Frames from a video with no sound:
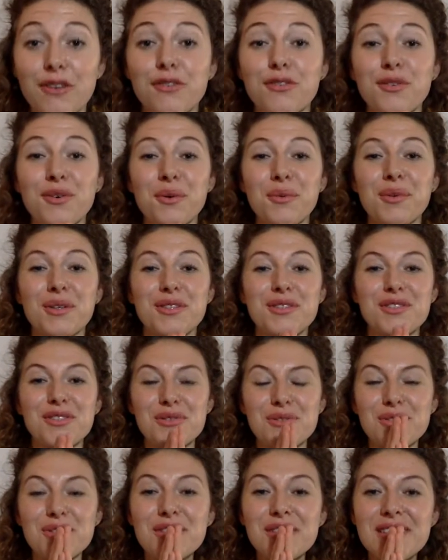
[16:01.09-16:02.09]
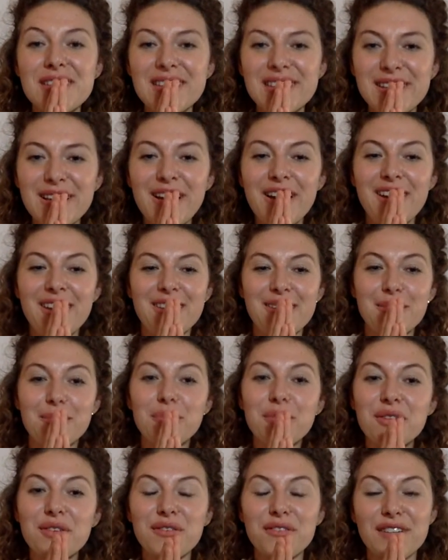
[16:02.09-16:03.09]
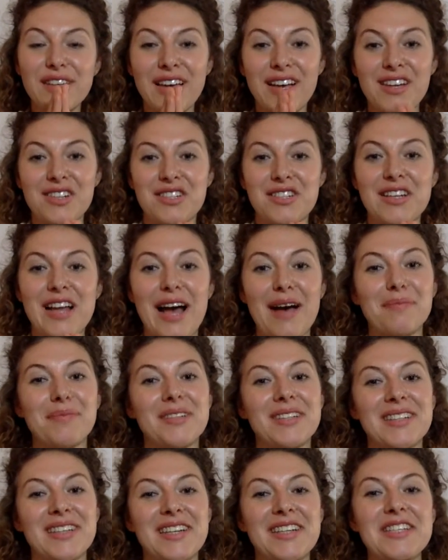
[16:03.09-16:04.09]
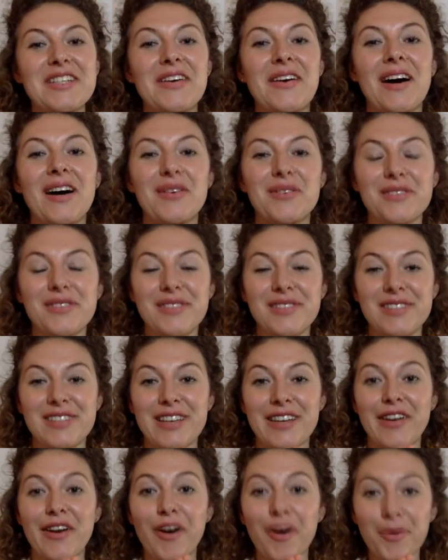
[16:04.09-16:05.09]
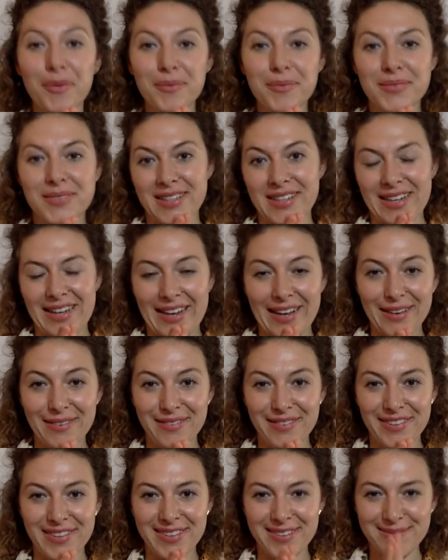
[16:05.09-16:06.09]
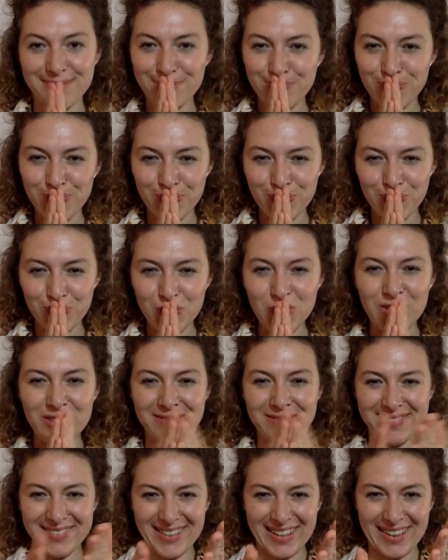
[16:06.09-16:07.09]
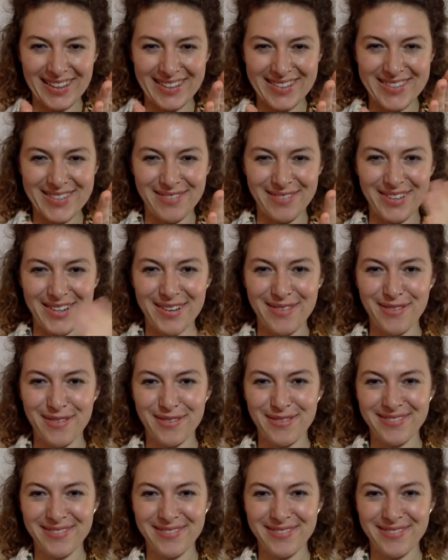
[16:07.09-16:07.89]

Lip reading: forward to see the beautification happening in your houses and homes and lives. Lots of love.